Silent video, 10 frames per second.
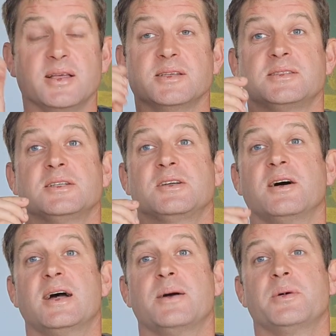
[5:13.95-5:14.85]
It's the
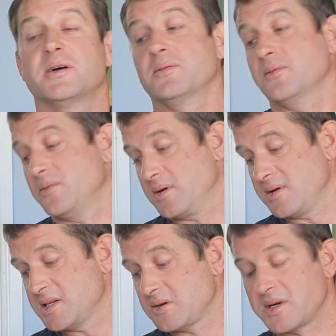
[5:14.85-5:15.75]
diameter.
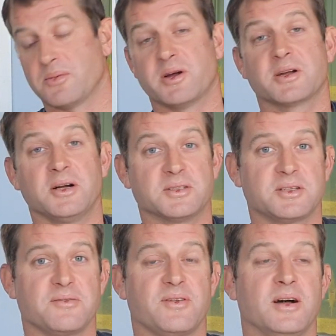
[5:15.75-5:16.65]
When I've gone to
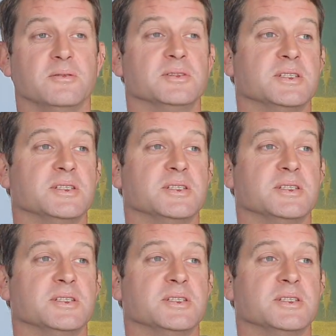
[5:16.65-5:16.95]
the floats,